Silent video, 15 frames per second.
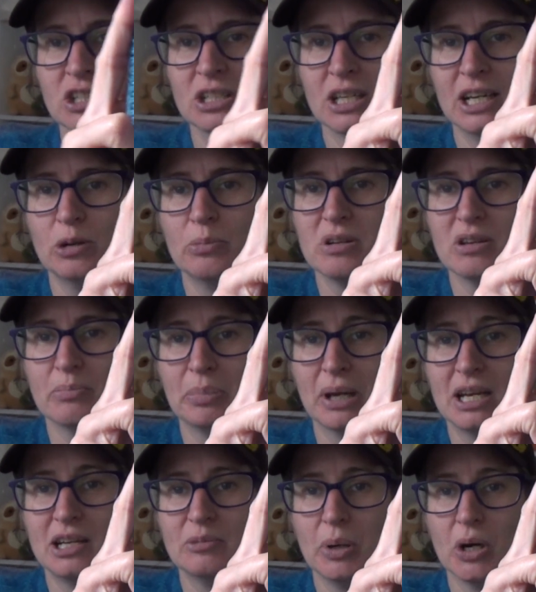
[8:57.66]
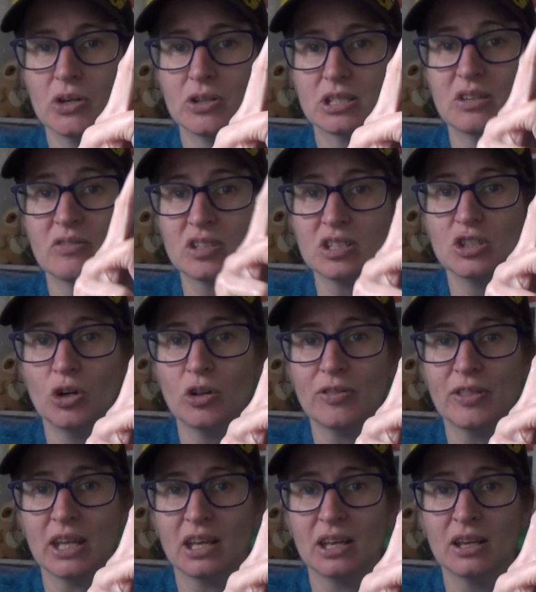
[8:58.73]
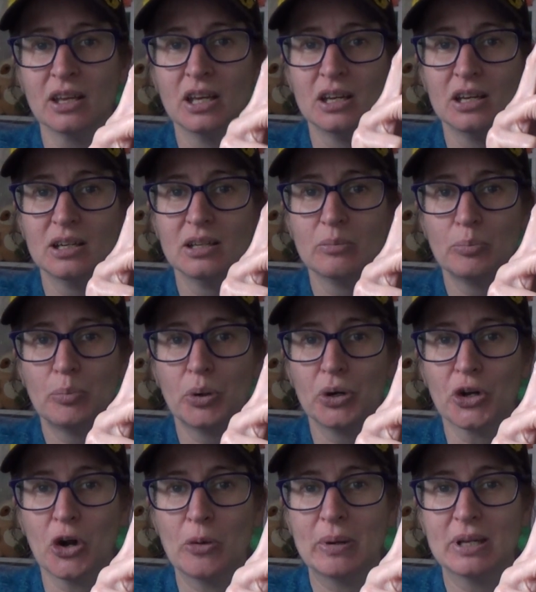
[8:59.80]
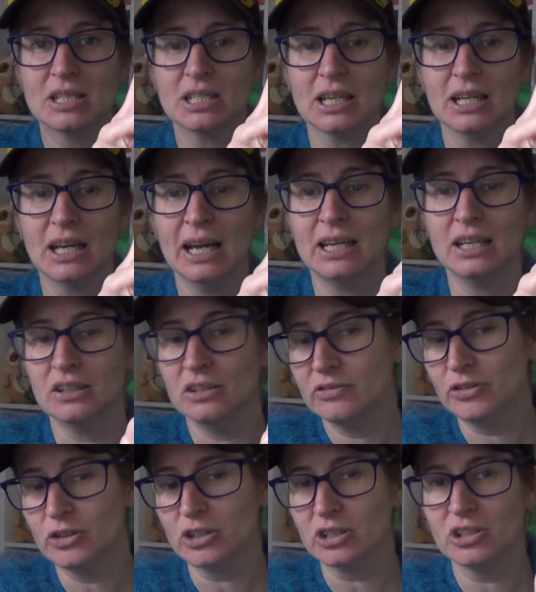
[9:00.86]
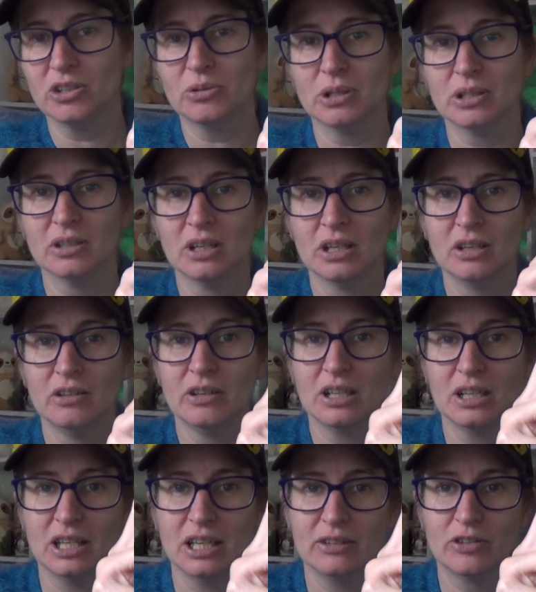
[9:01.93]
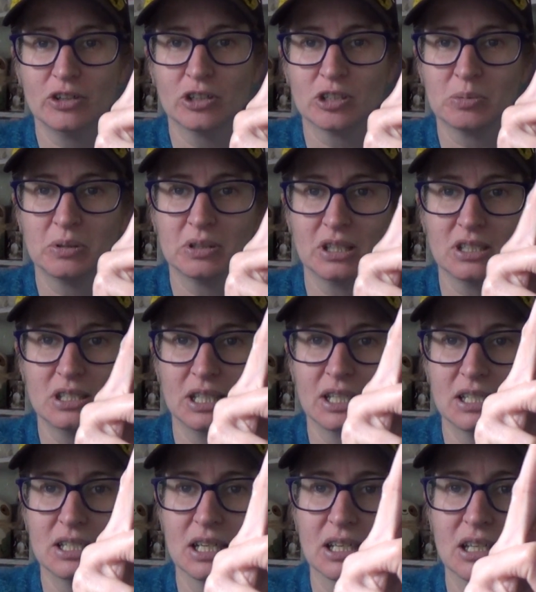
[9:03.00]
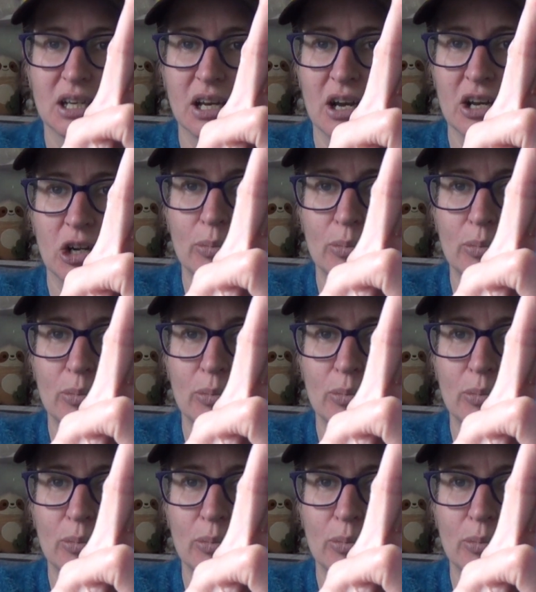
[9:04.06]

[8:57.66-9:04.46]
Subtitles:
and it'll be a pinned post. If it's not there, put a comment and say, hey, you forgot to do it. Claire, you forgot to put those links in, and I'll